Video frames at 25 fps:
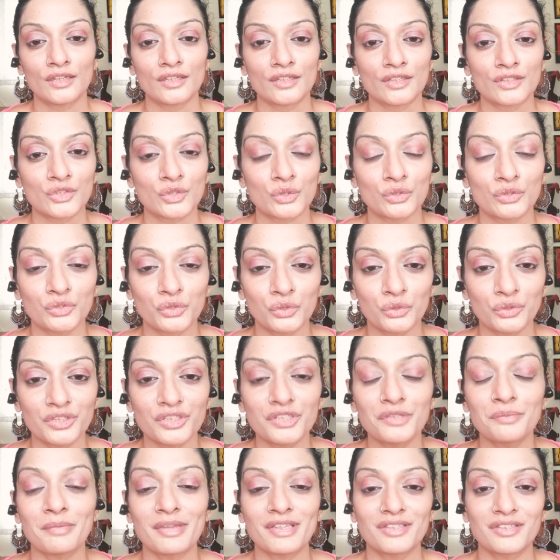So through
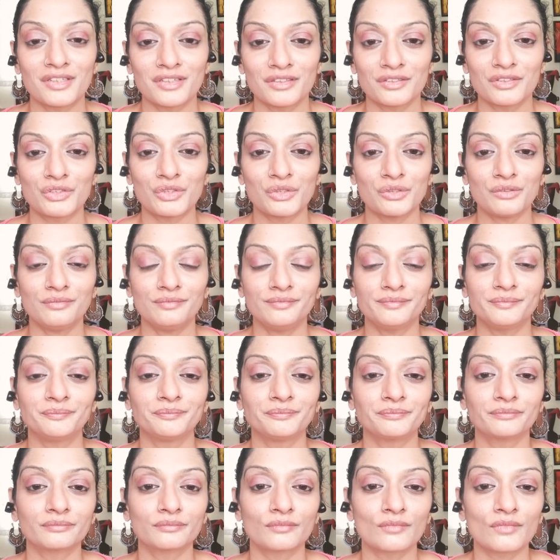this message,
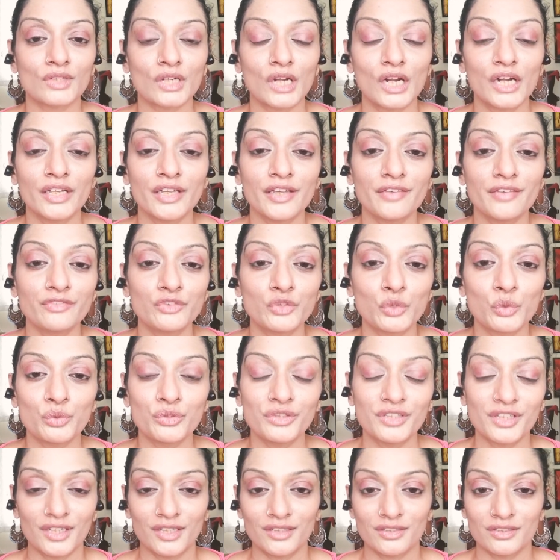I have two
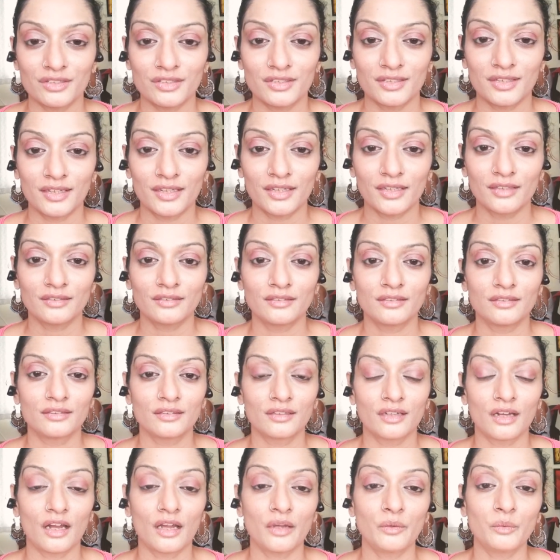things that
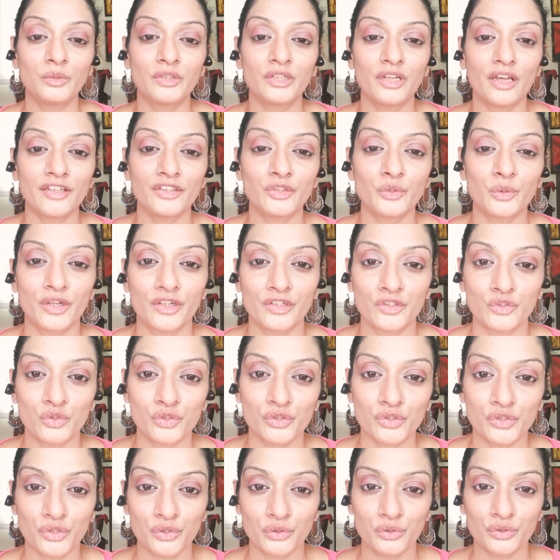I would like to
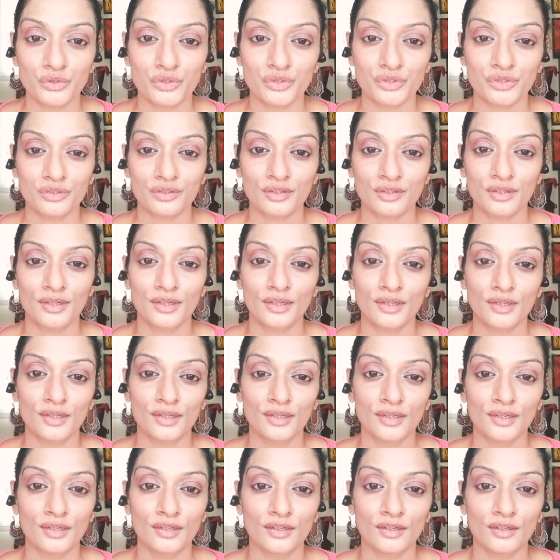introduce
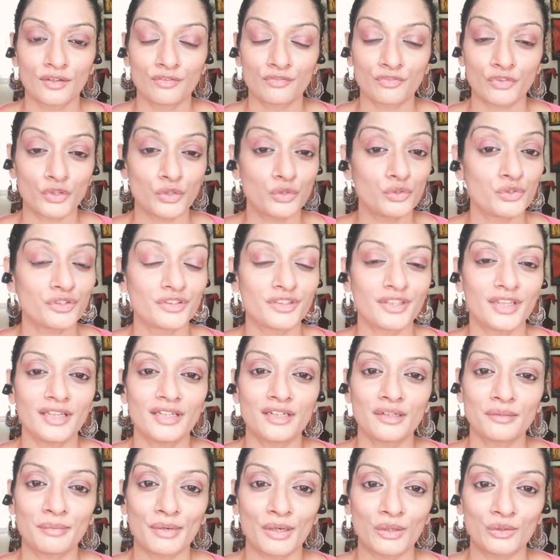for you to think
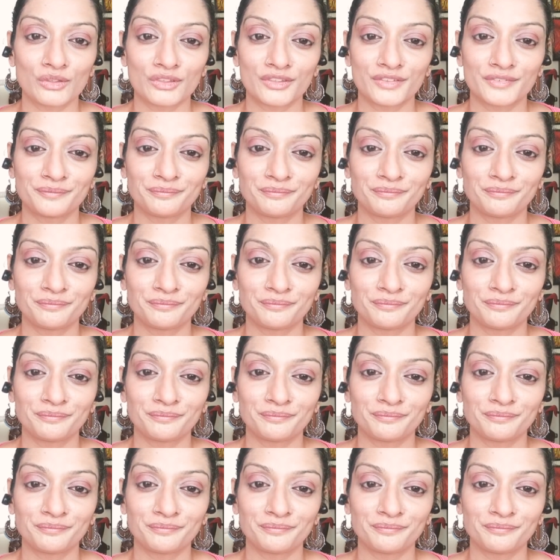about.